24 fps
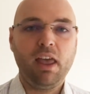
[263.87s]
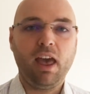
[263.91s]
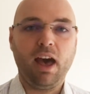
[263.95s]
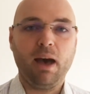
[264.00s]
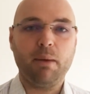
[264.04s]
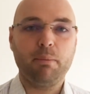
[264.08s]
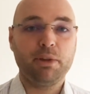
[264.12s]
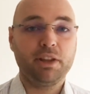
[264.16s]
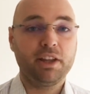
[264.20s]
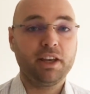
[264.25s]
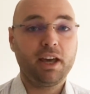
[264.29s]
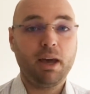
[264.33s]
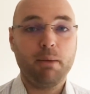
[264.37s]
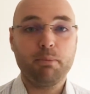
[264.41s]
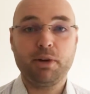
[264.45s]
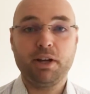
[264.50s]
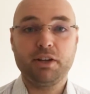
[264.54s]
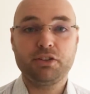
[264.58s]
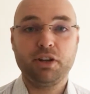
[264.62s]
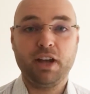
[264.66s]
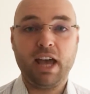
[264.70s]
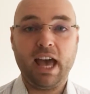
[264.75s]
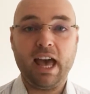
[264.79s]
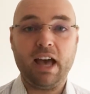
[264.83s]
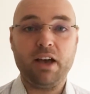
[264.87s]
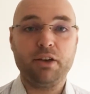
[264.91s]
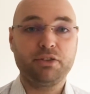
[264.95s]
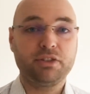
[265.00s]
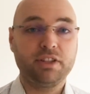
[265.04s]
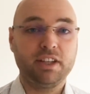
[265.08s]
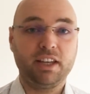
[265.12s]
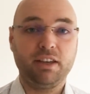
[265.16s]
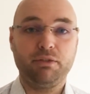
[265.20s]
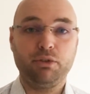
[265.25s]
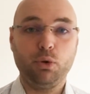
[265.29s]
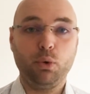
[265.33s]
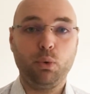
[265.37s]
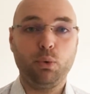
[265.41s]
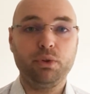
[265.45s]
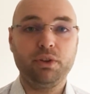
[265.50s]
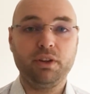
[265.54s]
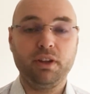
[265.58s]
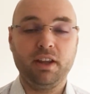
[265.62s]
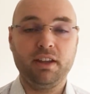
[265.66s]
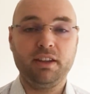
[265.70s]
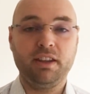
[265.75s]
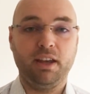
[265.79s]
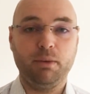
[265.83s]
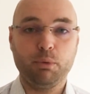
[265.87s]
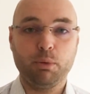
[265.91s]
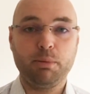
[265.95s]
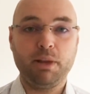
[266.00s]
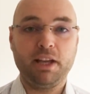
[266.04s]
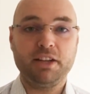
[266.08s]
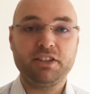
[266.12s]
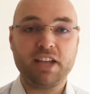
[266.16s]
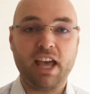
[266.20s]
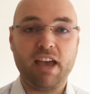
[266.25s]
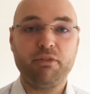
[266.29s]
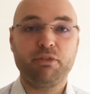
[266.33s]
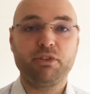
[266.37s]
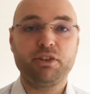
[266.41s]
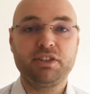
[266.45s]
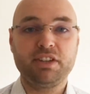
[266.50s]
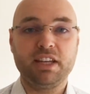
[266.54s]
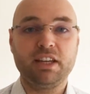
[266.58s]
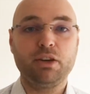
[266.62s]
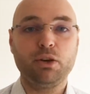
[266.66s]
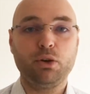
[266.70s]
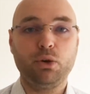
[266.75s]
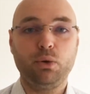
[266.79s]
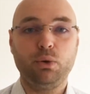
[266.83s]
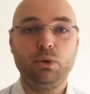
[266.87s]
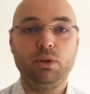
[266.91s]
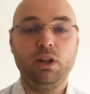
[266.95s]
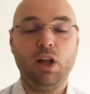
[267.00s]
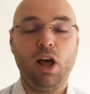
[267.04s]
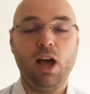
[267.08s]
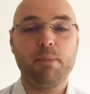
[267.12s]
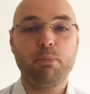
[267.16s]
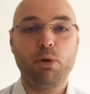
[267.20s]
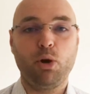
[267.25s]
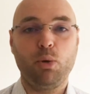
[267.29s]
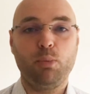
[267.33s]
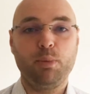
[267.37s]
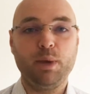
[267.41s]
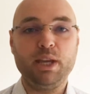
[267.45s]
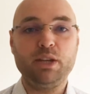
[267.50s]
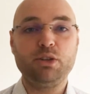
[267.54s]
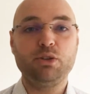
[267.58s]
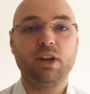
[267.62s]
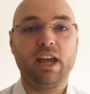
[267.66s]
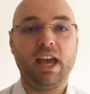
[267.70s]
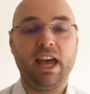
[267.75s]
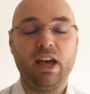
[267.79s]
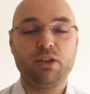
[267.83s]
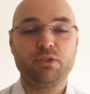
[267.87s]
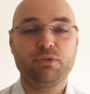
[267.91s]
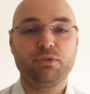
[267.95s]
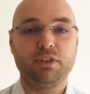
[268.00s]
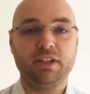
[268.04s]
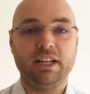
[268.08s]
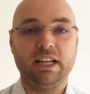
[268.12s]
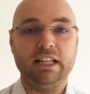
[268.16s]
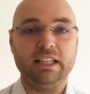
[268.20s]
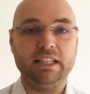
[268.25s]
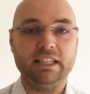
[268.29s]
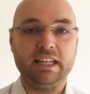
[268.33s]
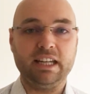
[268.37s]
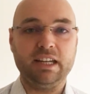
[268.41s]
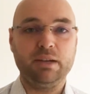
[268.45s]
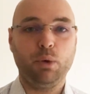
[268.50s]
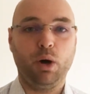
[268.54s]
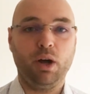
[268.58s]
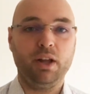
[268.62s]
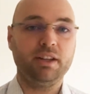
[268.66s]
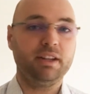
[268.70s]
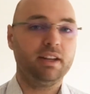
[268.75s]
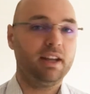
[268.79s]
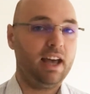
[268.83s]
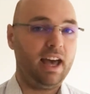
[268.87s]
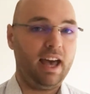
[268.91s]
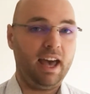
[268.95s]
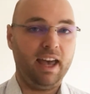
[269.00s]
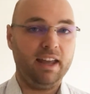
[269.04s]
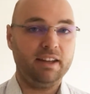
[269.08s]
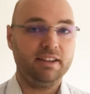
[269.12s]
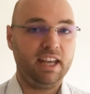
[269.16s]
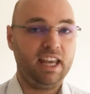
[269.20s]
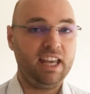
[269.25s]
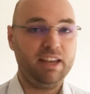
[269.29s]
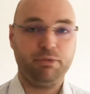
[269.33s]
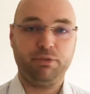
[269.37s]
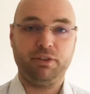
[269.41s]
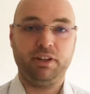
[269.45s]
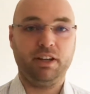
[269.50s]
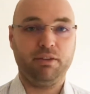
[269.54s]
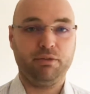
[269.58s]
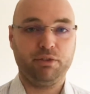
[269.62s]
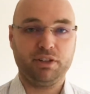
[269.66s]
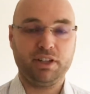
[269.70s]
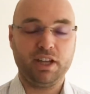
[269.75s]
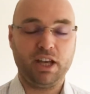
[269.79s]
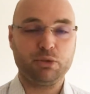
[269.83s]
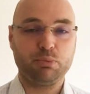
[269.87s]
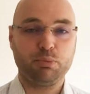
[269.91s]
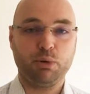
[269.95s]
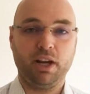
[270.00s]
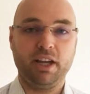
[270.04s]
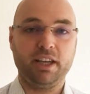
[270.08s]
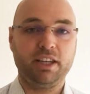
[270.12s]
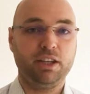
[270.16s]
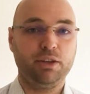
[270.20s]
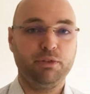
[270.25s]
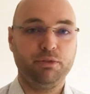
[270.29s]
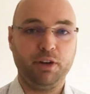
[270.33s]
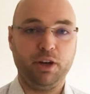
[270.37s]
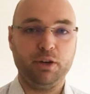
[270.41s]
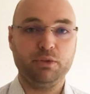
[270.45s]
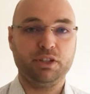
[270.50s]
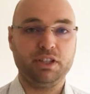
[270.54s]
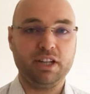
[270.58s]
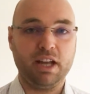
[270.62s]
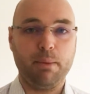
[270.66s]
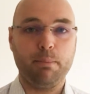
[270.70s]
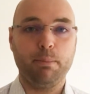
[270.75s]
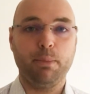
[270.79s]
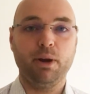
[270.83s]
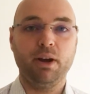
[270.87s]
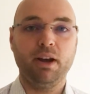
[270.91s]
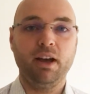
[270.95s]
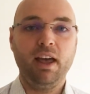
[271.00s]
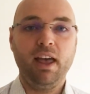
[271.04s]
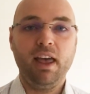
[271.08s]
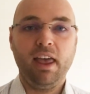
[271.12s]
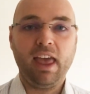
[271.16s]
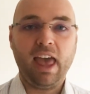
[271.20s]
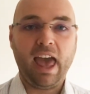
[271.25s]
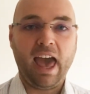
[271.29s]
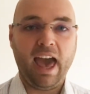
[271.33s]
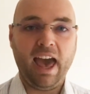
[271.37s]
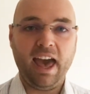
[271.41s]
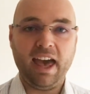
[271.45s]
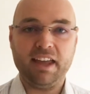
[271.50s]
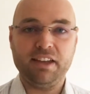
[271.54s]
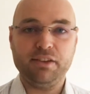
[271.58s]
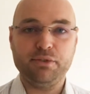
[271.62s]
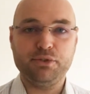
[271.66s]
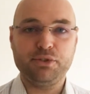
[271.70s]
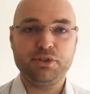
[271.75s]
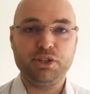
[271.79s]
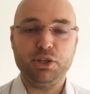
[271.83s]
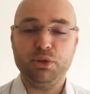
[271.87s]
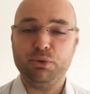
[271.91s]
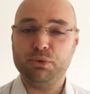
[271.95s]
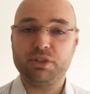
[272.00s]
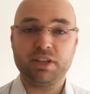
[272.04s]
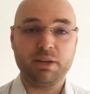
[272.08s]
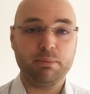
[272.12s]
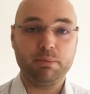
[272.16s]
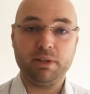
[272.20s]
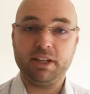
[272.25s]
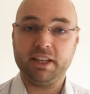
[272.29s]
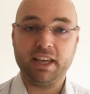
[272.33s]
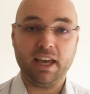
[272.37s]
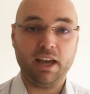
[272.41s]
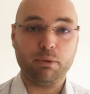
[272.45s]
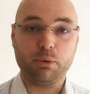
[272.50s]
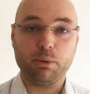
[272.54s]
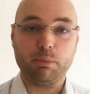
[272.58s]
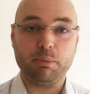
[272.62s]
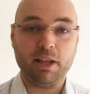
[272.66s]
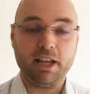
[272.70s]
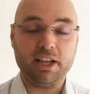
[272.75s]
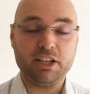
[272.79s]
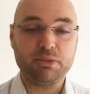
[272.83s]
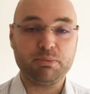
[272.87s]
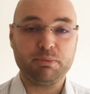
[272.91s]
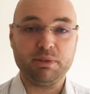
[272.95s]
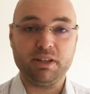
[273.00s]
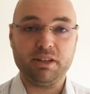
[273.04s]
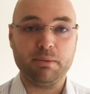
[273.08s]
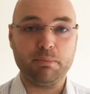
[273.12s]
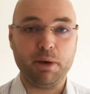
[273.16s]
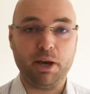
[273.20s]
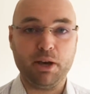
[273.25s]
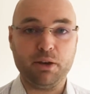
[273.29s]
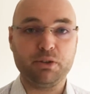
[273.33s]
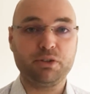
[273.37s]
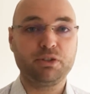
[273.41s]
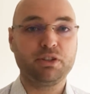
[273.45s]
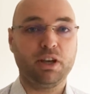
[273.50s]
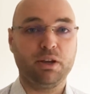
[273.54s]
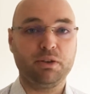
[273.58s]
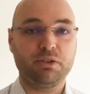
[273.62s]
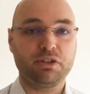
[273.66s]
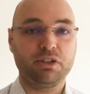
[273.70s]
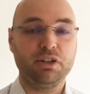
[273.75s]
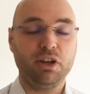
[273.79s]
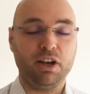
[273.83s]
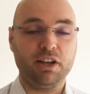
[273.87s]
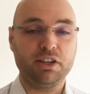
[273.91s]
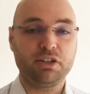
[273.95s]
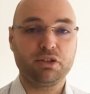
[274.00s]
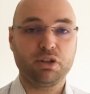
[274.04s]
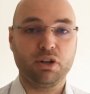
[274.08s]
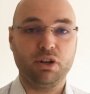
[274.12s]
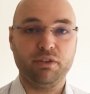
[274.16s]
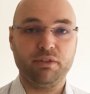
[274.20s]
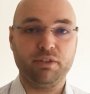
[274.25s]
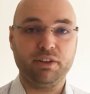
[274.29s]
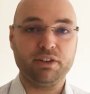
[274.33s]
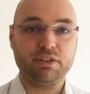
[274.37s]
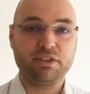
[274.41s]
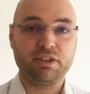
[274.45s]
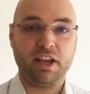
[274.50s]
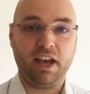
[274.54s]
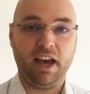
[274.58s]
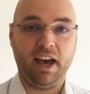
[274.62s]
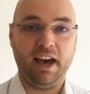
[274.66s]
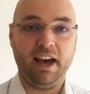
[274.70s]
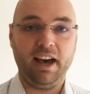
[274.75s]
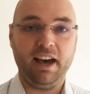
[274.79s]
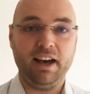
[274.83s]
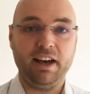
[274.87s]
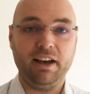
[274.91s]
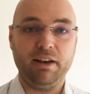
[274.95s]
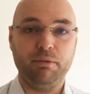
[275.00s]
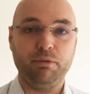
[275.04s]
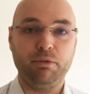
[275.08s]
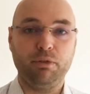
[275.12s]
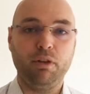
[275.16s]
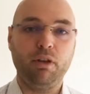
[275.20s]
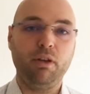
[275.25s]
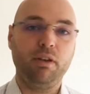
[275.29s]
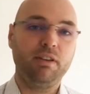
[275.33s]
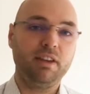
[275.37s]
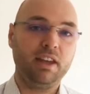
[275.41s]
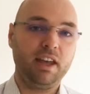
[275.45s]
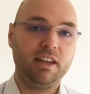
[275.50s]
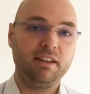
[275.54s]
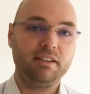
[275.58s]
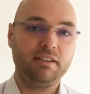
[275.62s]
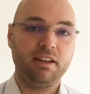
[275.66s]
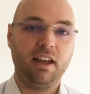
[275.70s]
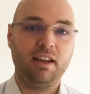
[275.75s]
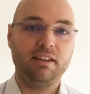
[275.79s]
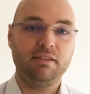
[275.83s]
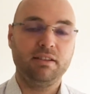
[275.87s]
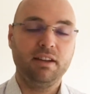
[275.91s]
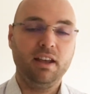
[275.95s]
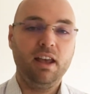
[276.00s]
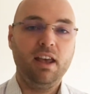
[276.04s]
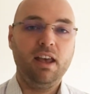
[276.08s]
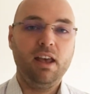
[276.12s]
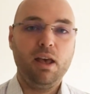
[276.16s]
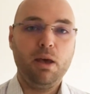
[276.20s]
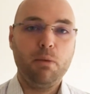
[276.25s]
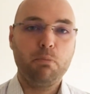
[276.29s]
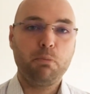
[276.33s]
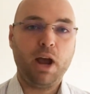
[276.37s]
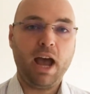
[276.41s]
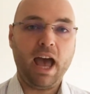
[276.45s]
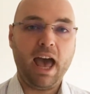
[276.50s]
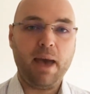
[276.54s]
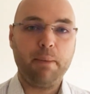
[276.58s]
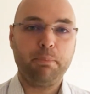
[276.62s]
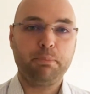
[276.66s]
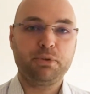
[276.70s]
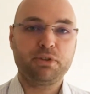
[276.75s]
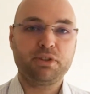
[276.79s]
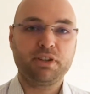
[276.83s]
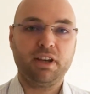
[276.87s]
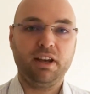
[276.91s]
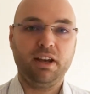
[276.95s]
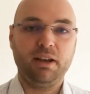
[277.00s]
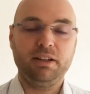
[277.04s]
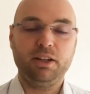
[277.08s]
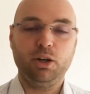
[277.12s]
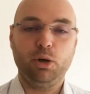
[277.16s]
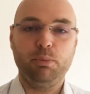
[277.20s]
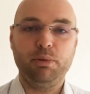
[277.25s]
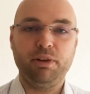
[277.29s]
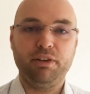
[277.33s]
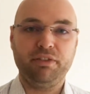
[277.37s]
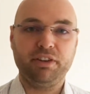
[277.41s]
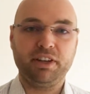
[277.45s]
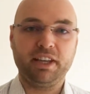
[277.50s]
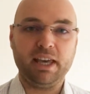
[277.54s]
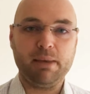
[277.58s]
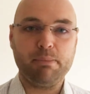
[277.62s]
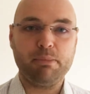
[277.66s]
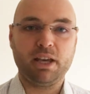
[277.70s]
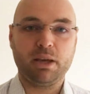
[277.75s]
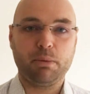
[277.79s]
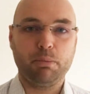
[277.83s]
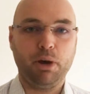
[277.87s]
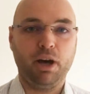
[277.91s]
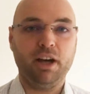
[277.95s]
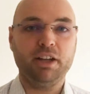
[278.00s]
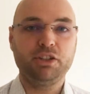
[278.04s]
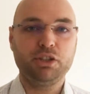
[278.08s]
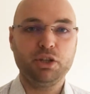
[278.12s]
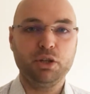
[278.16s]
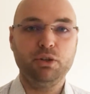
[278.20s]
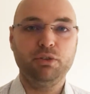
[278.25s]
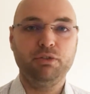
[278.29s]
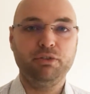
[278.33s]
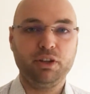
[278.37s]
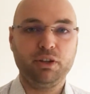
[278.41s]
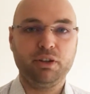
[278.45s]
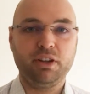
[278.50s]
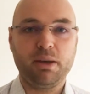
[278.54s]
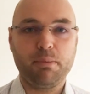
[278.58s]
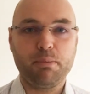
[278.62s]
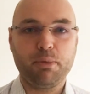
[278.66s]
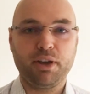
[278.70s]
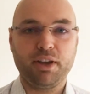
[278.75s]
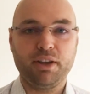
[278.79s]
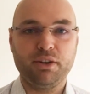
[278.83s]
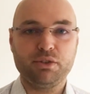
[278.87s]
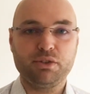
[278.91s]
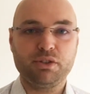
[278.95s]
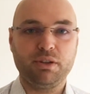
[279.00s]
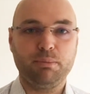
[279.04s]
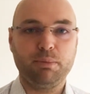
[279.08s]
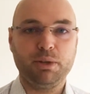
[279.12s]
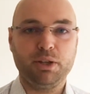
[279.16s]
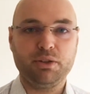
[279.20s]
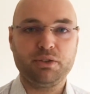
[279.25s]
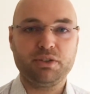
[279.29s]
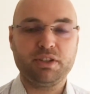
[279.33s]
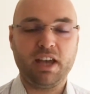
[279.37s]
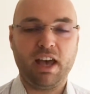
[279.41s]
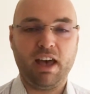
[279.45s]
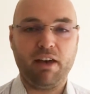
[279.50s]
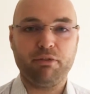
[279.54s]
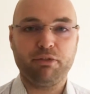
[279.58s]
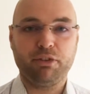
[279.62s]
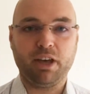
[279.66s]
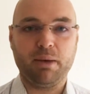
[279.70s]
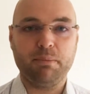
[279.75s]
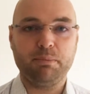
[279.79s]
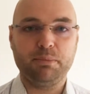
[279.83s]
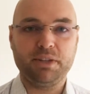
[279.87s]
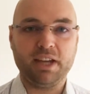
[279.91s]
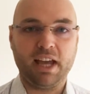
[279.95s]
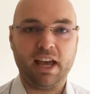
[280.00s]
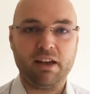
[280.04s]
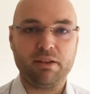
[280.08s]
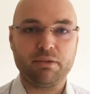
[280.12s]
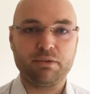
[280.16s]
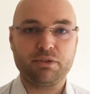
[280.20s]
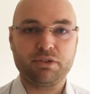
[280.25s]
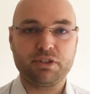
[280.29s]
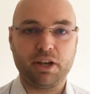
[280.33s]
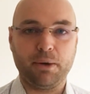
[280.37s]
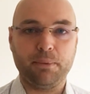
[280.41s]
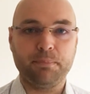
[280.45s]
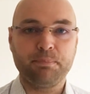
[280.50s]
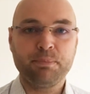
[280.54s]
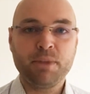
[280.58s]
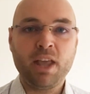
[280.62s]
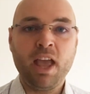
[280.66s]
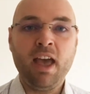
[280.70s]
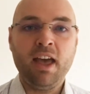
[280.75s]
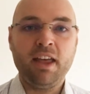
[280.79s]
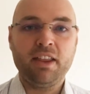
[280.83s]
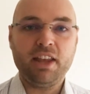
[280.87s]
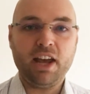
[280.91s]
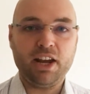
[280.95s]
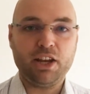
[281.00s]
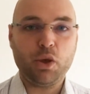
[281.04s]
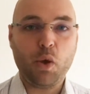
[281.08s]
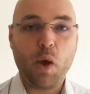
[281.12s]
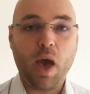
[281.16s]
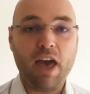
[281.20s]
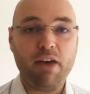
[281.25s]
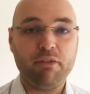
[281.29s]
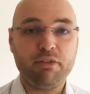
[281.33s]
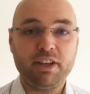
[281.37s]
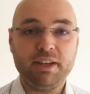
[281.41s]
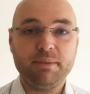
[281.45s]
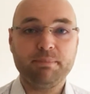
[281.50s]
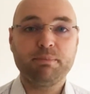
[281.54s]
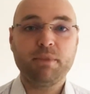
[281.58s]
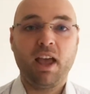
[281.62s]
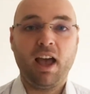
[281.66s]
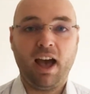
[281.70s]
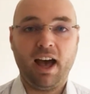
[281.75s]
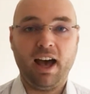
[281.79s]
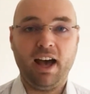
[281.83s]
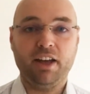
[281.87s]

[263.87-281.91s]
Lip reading: But they come around to your house, they replace every single light bulb in your house for an LED one, and if it ever does break, you phone the number and you simply get a replacement in the post. So it's a nice service, and perhaps a little bit of a gimmick, but I do feel that my energy bills have come down. So there you have it.